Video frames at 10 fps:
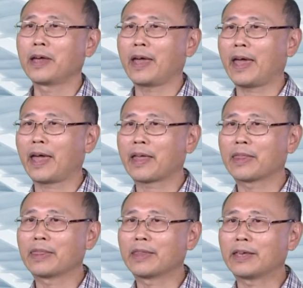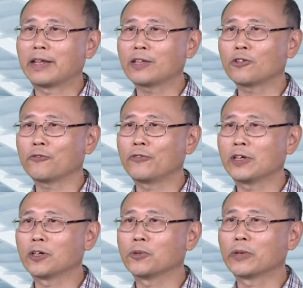and the electric
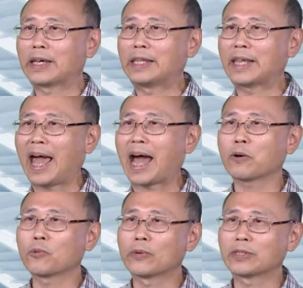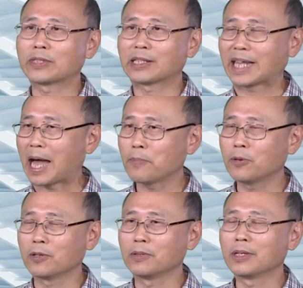field will interact with the
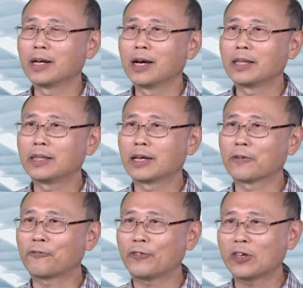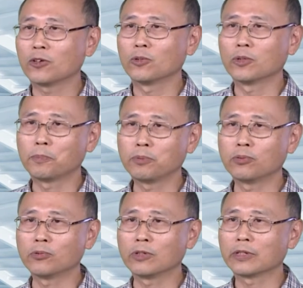dipole. The field will
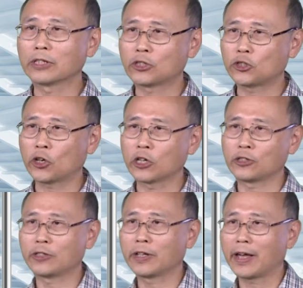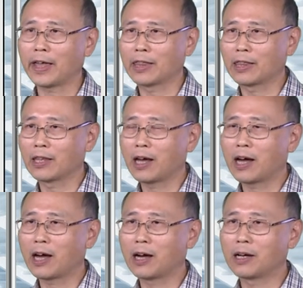pull the charge and
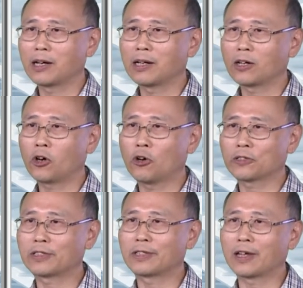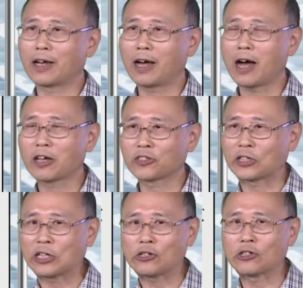cause the
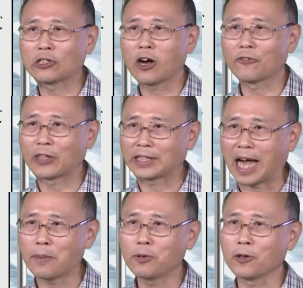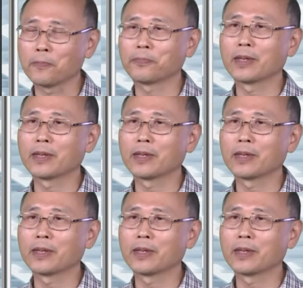oscillation of the dipole.